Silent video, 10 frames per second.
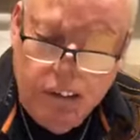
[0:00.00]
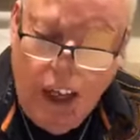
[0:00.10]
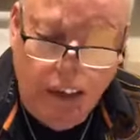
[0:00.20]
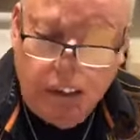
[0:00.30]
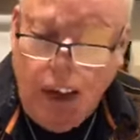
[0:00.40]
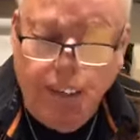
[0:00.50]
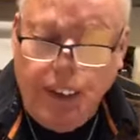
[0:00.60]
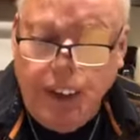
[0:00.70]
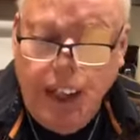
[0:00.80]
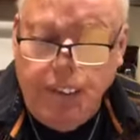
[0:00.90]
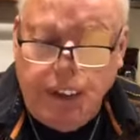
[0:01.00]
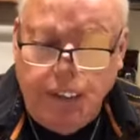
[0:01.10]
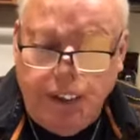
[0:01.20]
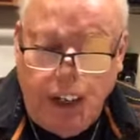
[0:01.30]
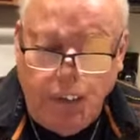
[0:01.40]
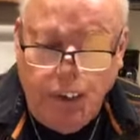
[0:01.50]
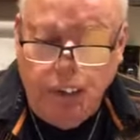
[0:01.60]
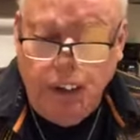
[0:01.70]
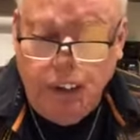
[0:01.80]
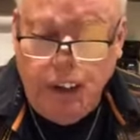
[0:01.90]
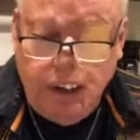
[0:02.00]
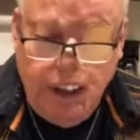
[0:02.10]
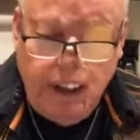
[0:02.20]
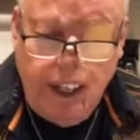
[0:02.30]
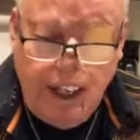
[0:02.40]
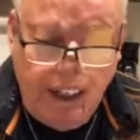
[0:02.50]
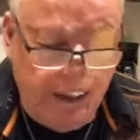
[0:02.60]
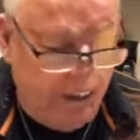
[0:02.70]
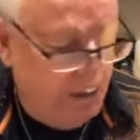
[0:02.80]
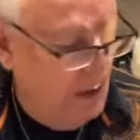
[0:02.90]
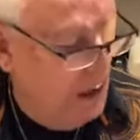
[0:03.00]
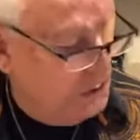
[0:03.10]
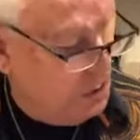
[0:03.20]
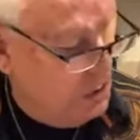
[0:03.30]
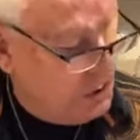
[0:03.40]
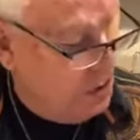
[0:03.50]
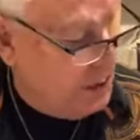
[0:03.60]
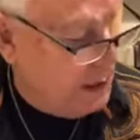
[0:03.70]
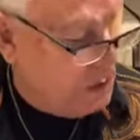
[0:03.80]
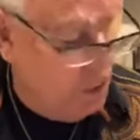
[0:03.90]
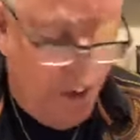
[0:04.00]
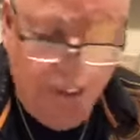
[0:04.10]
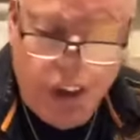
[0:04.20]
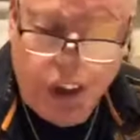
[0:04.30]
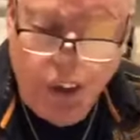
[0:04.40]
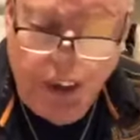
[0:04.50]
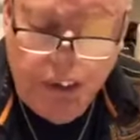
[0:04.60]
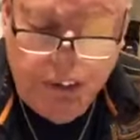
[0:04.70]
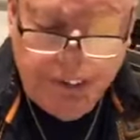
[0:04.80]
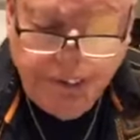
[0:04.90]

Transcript: Not talking about the gift of faith. We'll attend that later. So let's go now to Romans 12.